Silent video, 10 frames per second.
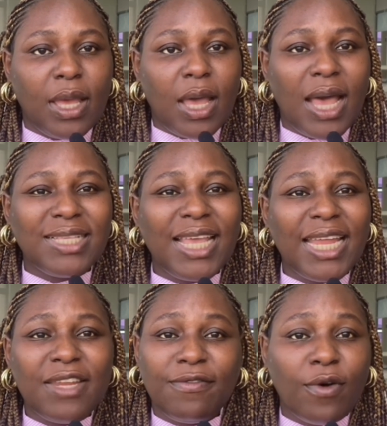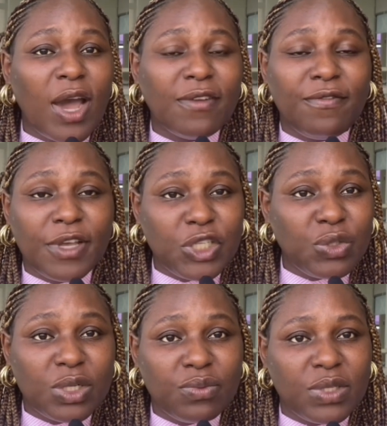as any for
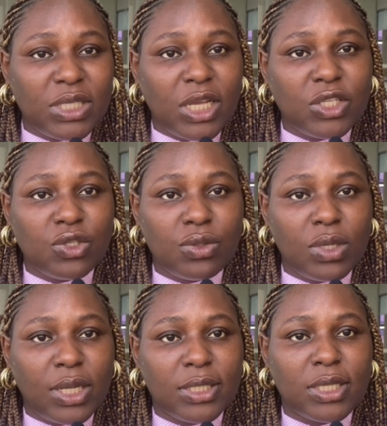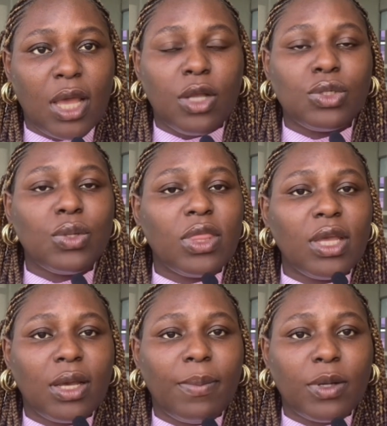adventurous research students to think
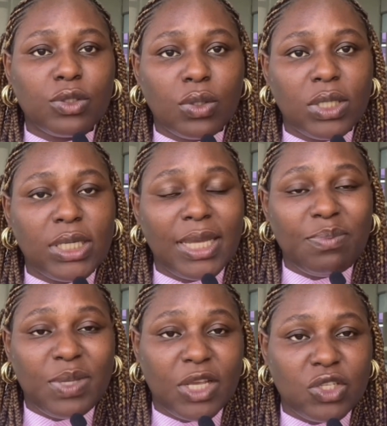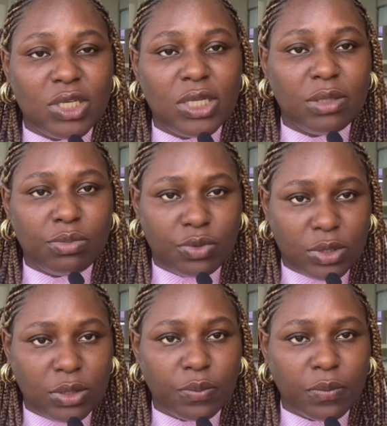about studying a PhD in
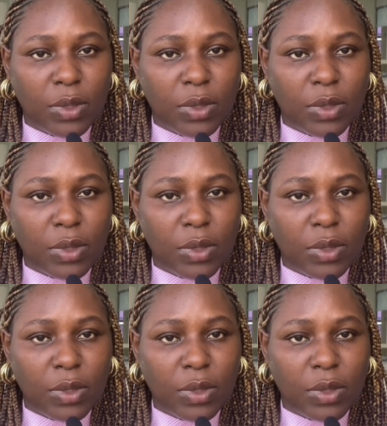Brazil.